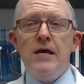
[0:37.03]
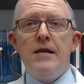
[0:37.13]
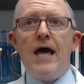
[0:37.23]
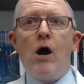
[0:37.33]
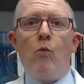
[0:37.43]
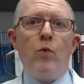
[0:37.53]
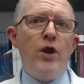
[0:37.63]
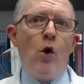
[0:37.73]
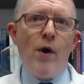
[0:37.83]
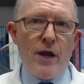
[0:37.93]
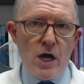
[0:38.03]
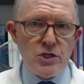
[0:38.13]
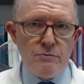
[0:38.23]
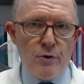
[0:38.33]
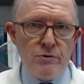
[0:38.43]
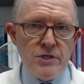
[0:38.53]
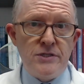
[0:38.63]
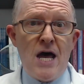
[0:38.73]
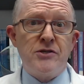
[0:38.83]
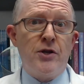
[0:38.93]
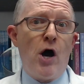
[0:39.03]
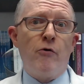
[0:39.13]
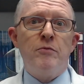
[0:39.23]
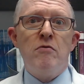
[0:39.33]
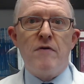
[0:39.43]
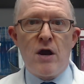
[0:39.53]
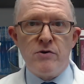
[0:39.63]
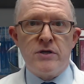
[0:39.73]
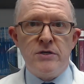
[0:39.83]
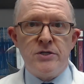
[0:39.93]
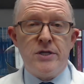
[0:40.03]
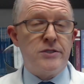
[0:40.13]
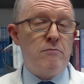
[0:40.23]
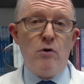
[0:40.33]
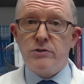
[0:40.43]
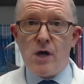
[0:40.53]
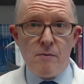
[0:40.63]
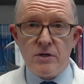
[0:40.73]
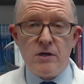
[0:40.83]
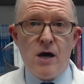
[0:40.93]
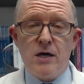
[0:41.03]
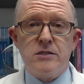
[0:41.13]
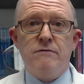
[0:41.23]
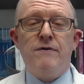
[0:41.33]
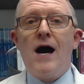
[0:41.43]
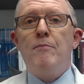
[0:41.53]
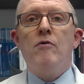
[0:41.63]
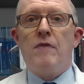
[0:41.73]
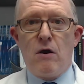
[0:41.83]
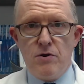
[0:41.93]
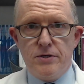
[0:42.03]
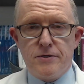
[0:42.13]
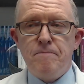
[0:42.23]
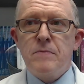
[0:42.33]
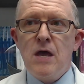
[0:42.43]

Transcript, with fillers: Now, we know what Hashimoto's is. That's an autoimmune thyroid condition. It's the most common cause of hypothyroidism.